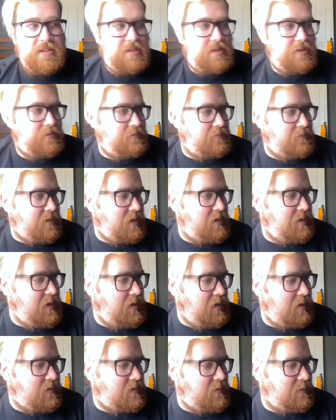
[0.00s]
So I
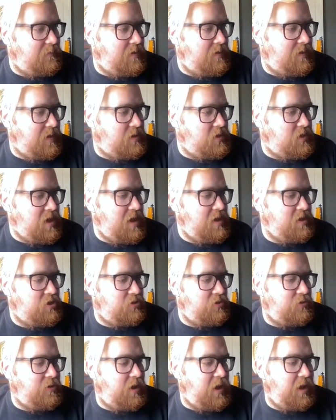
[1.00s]
think it's something that's changed.
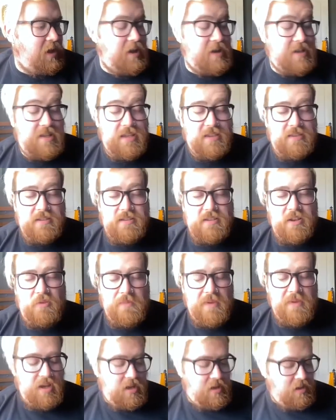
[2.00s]
So, like I said, there's so
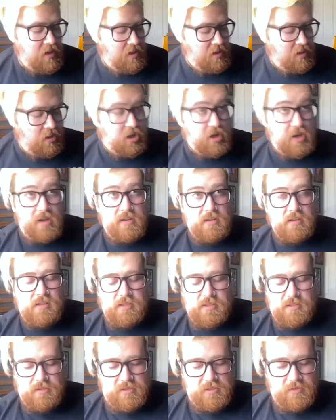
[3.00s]
many
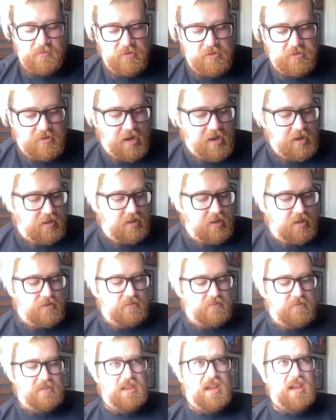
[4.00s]
girls doing drag now,
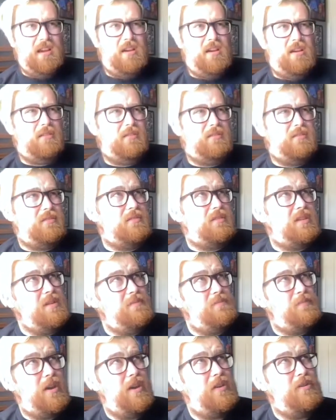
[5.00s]
and they're called, I
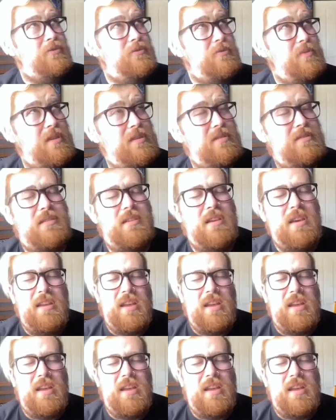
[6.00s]
think, bio queens.